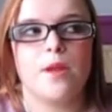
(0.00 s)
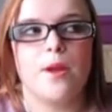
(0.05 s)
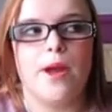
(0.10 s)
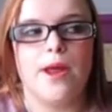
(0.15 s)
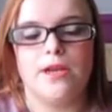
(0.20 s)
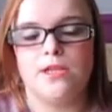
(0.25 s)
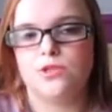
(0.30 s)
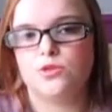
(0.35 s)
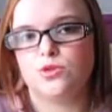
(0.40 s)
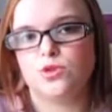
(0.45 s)

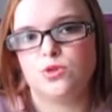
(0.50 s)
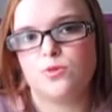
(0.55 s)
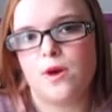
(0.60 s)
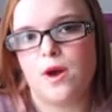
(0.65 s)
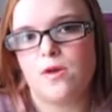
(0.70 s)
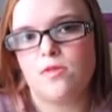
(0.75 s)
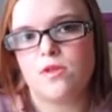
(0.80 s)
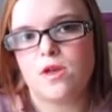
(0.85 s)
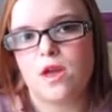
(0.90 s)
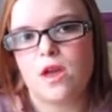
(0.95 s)
and it's not too
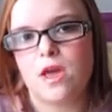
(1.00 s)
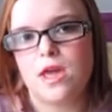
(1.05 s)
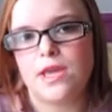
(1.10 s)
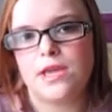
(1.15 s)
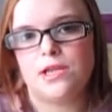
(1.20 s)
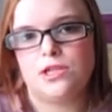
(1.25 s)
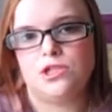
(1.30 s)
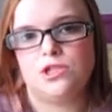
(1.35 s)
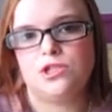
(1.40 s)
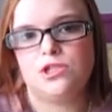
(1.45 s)
out there,
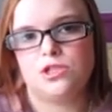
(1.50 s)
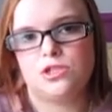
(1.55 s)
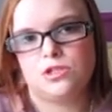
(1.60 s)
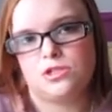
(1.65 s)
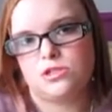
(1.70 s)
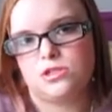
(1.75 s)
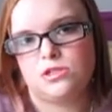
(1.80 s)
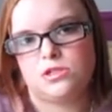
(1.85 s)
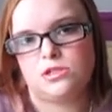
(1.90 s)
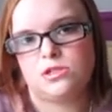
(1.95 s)
it's
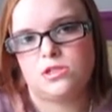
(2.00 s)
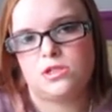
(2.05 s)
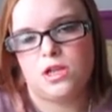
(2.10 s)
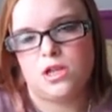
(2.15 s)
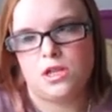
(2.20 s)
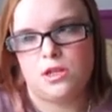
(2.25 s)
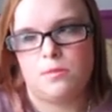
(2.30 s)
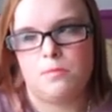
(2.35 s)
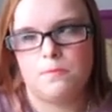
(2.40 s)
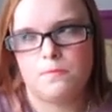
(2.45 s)
just
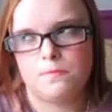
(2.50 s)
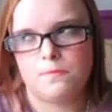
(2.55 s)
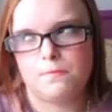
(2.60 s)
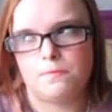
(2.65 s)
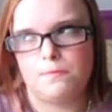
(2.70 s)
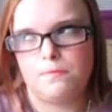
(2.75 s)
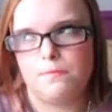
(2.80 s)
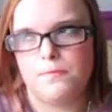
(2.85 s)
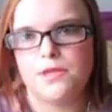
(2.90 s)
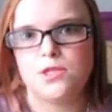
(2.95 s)
in the
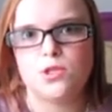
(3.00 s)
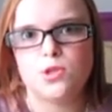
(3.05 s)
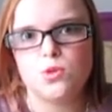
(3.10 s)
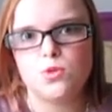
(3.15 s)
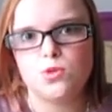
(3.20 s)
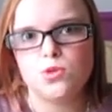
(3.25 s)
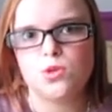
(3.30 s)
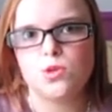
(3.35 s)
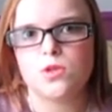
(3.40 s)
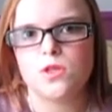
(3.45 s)
middle
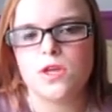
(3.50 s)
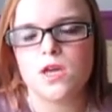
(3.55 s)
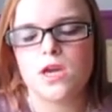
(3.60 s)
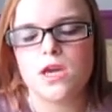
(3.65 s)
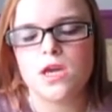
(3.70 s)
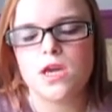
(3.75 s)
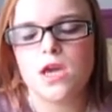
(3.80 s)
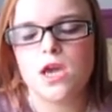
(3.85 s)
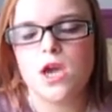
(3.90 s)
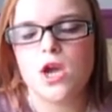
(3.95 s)
sort of
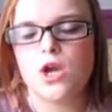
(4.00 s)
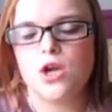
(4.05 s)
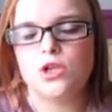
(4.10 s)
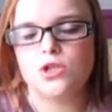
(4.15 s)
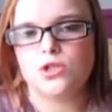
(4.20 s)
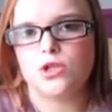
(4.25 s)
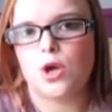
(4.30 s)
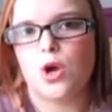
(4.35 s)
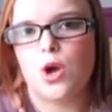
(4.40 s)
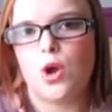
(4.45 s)
thing.
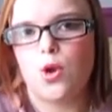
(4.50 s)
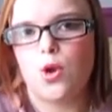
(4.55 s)
So